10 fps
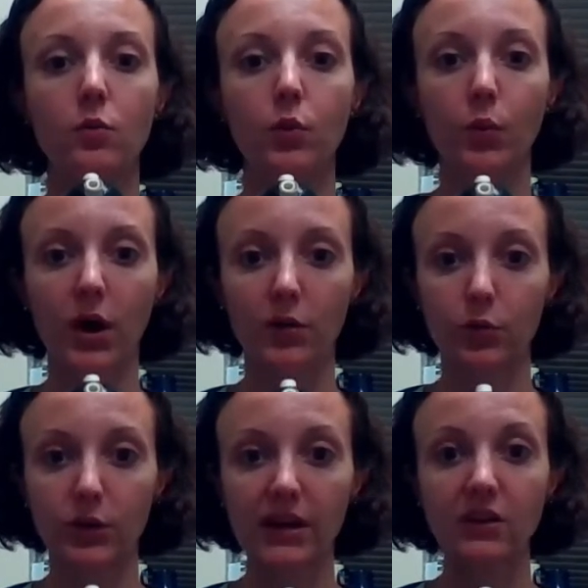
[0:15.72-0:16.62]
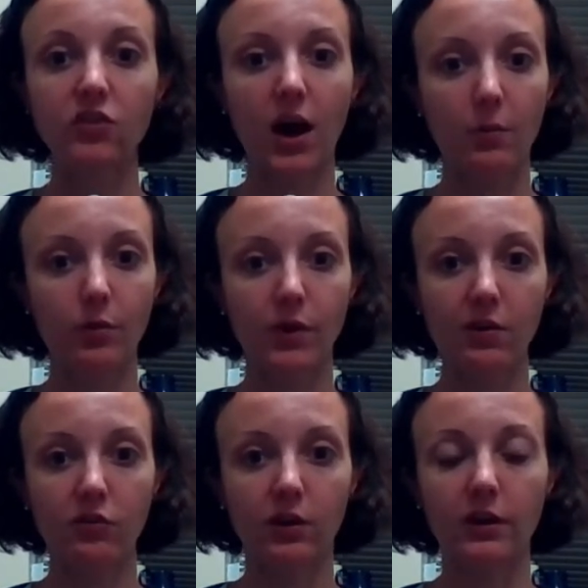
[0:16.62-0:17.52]
We walk through each
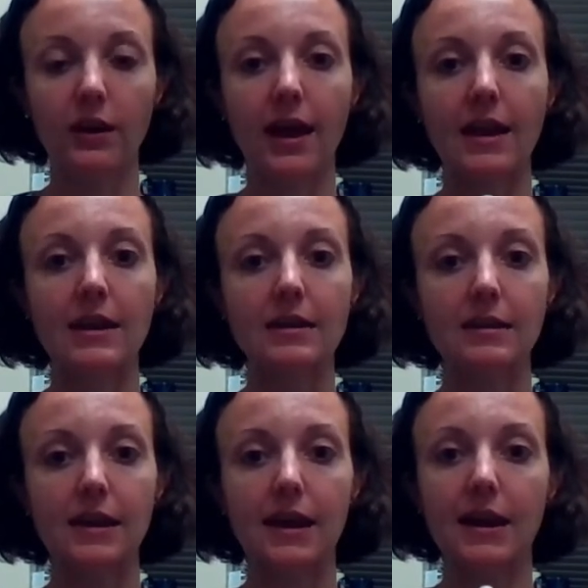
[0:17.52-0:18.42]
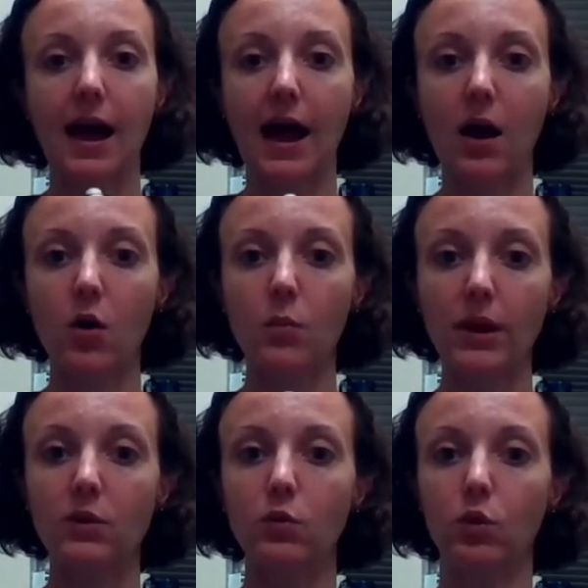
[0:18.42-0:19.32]
operation and indicate how
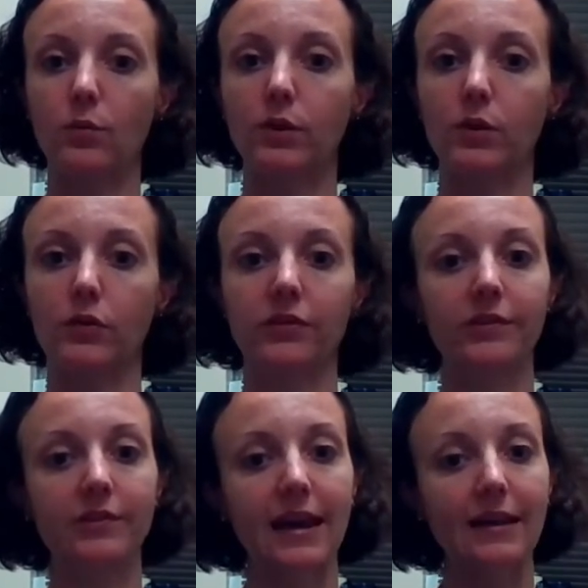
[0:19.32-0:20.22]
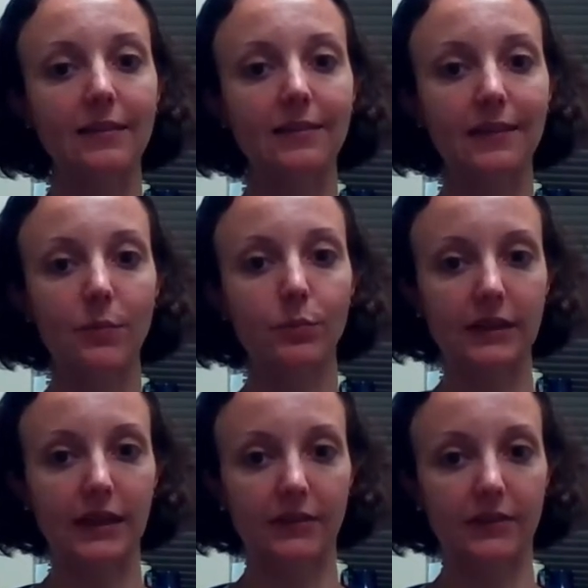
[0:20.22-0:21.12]
many orbitals stay in the same
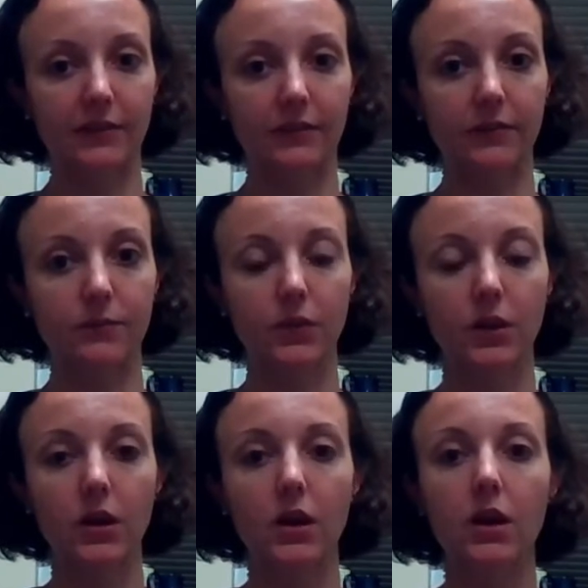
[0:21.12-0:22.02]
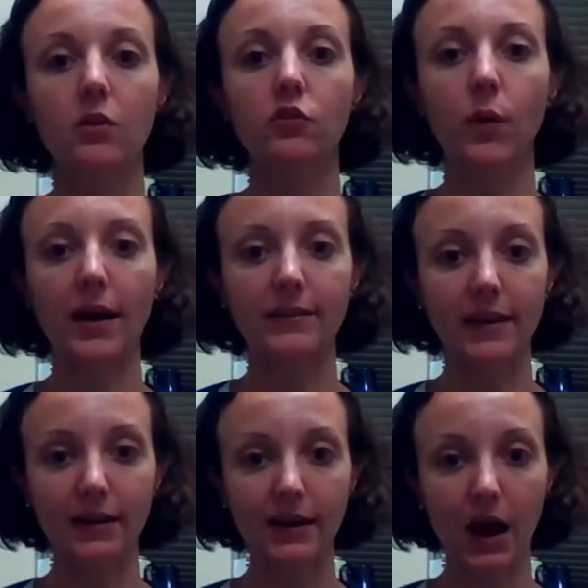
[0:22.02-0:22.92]
places. So
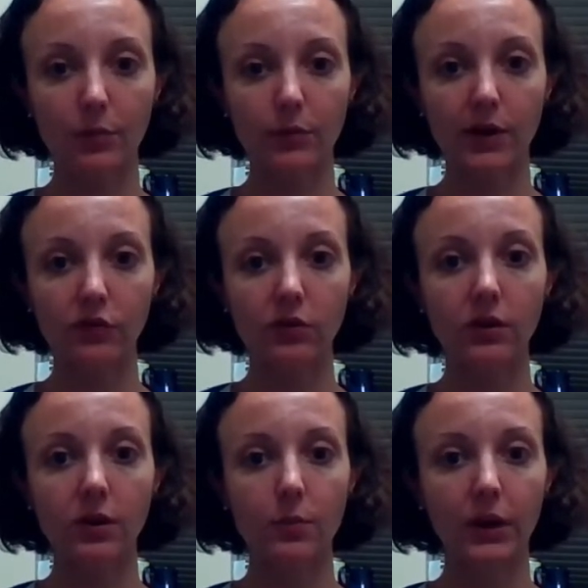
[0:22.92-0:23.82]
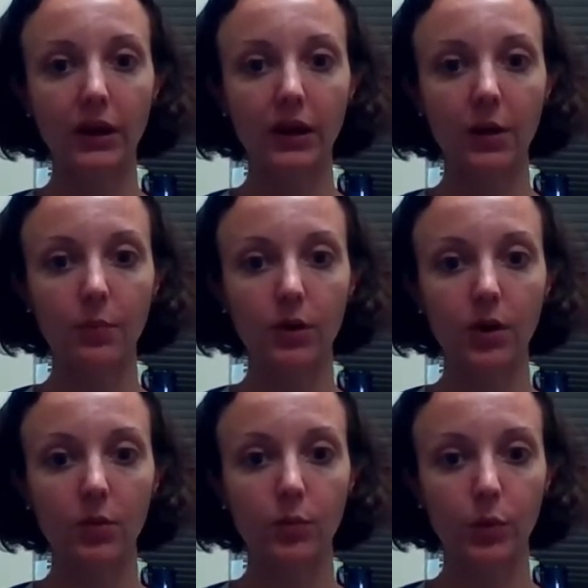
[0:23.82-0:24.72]
identity operation, pick it up,
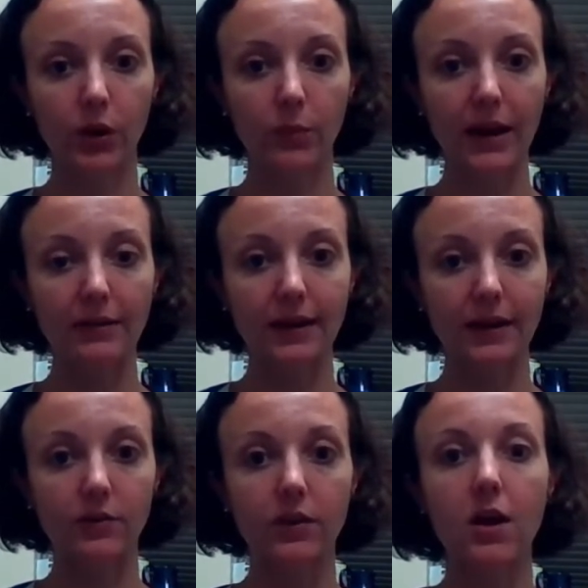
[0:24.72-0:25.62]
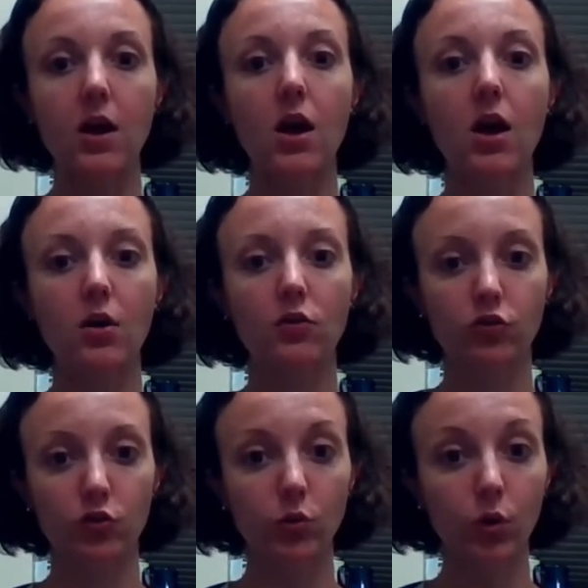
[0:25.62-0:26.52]
put it back down.
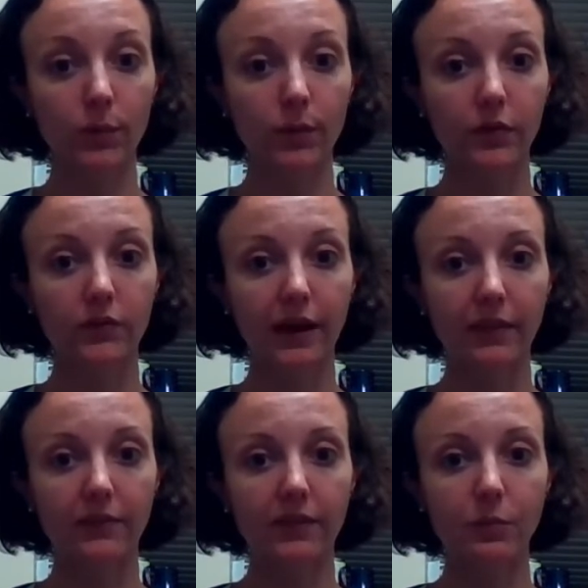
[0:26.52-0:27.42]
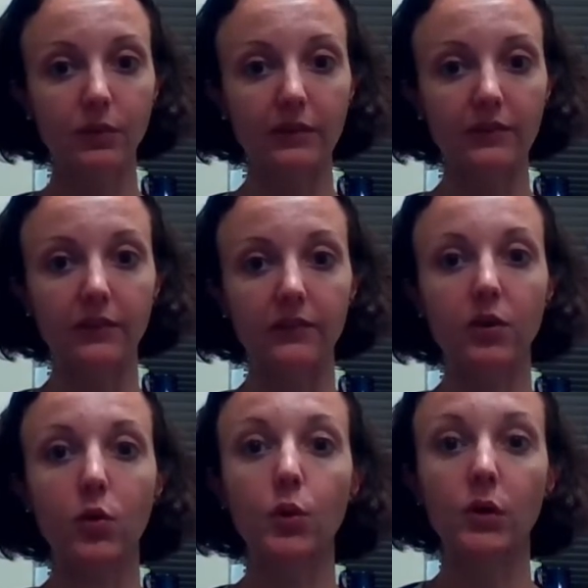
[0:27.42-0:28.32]
2 orbitals stay in the same
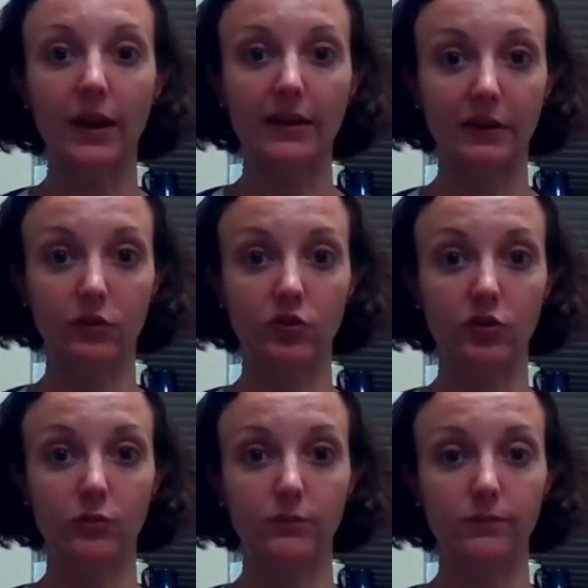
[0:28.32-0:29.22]
places, we write down 2.